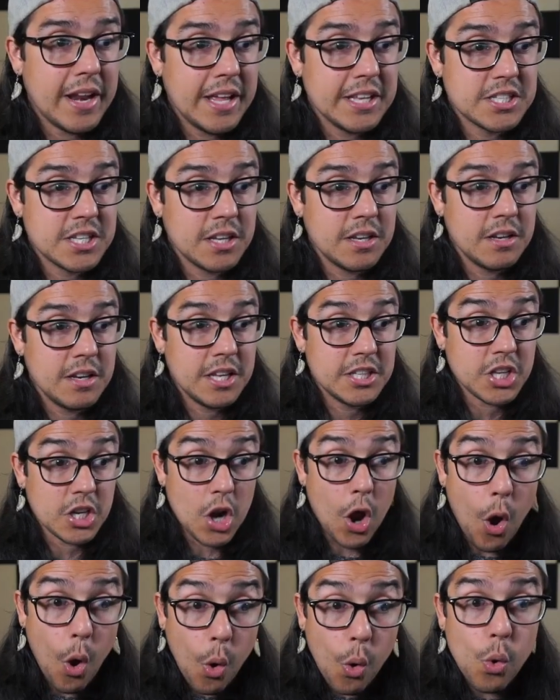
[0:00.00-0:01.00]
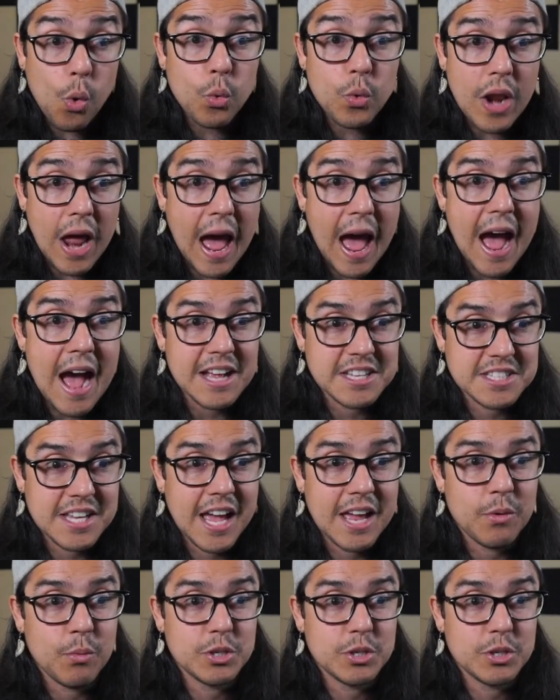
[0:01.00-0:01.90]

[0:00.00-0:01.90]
It's an owned asset,